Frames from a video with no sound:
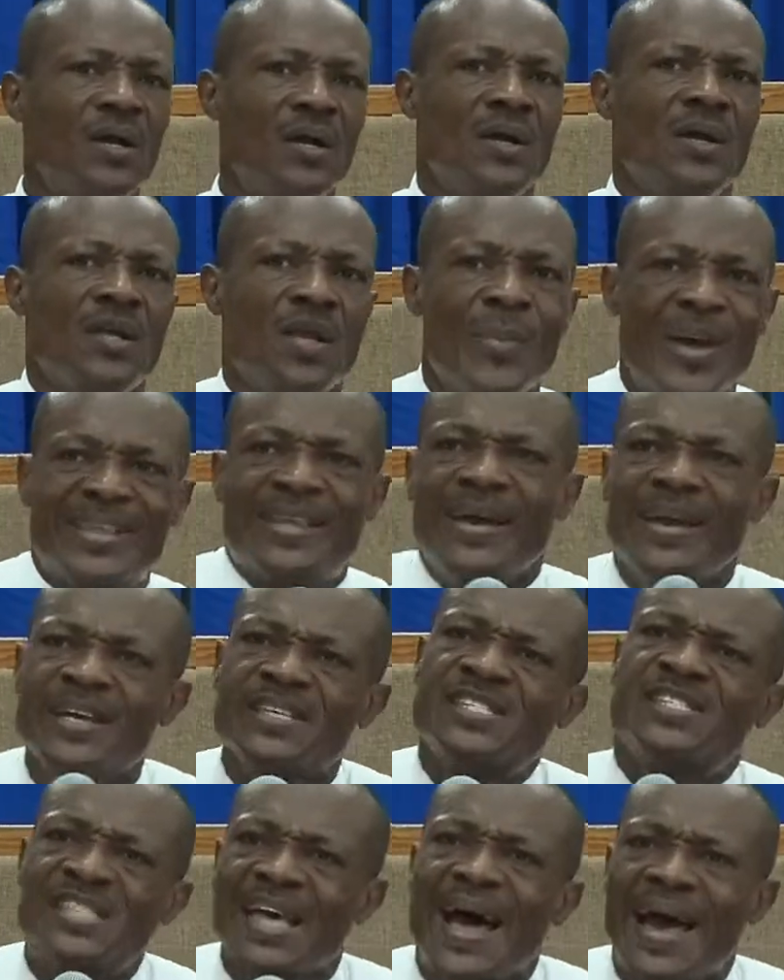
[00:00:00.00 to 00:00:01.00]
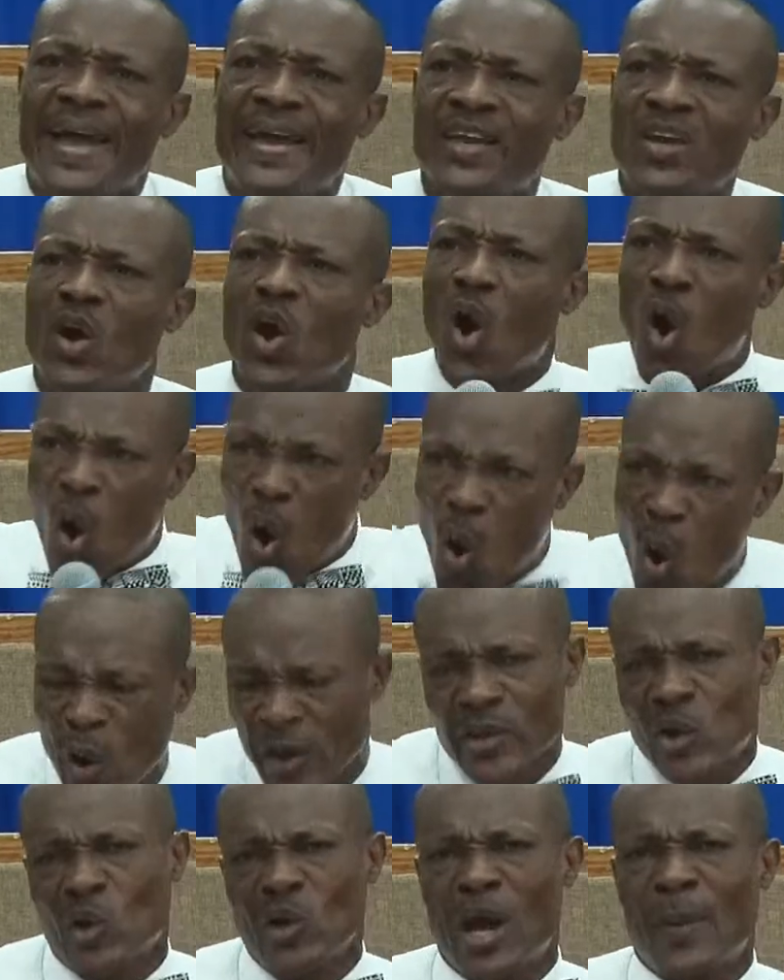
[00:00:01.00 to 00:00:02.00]
you better decide how you're
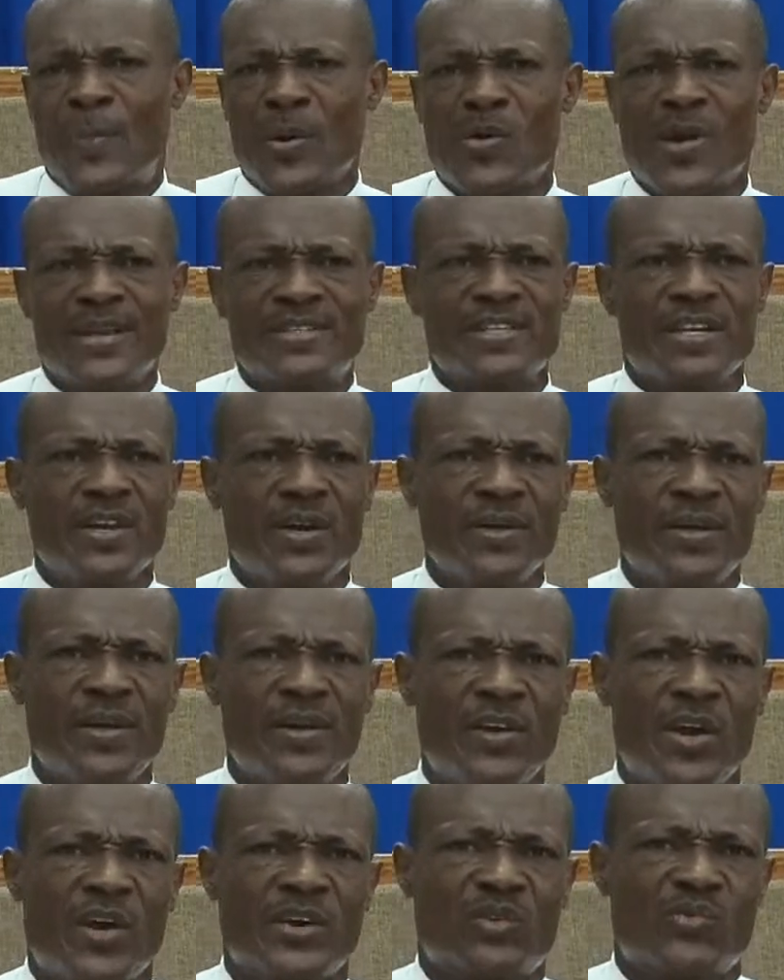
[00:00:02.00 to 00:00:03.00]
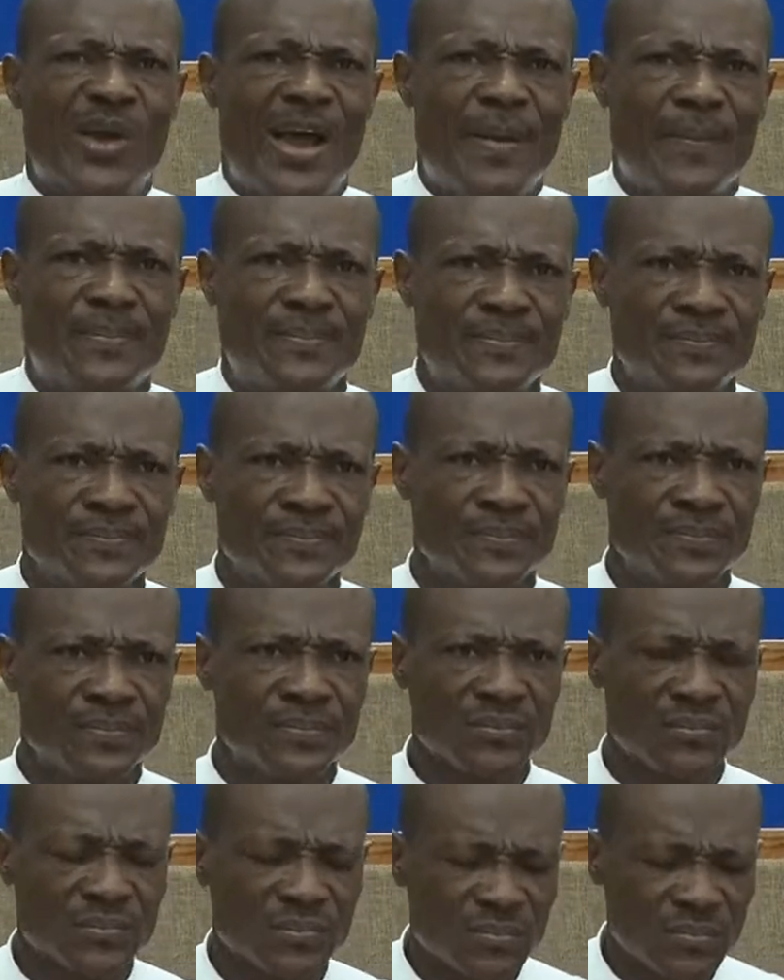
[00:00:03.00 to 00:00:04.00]
going to operate in the earth realm.
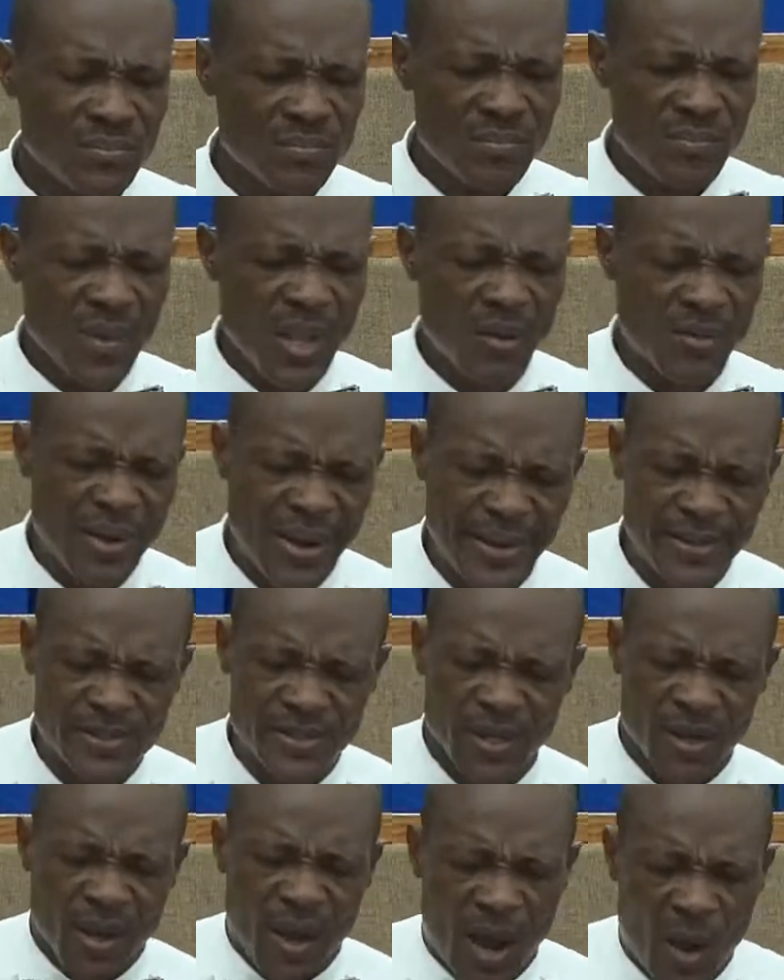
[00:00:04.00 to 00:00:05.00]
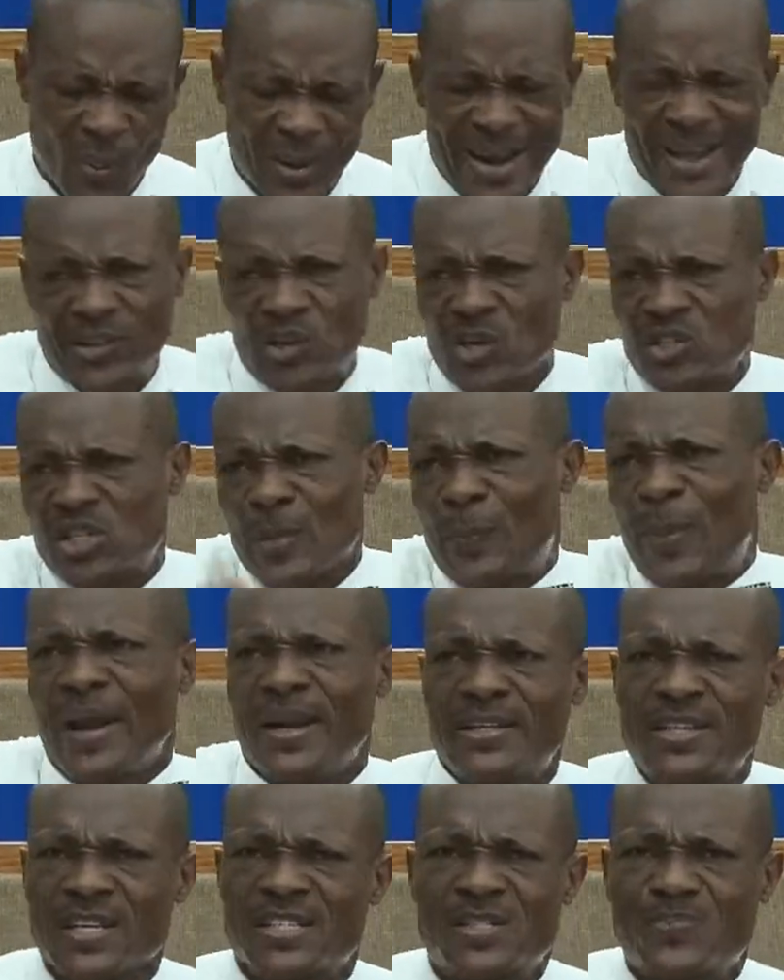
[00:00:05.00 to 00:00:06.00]
All right? And when I touch the
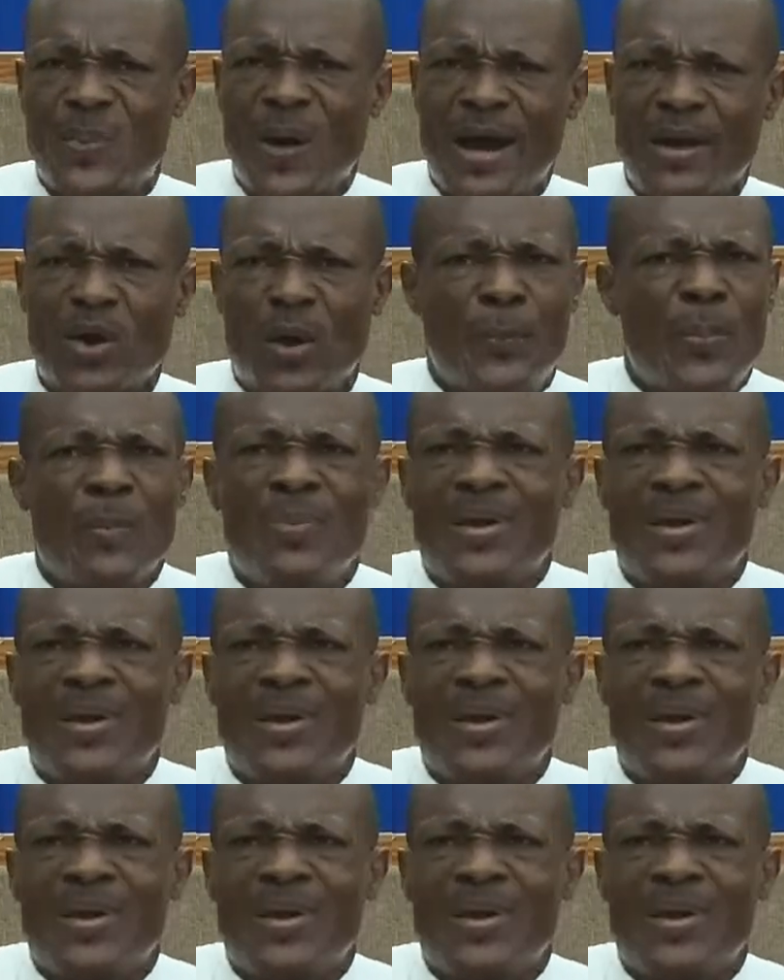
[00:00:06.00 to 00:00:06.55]
politics part, now people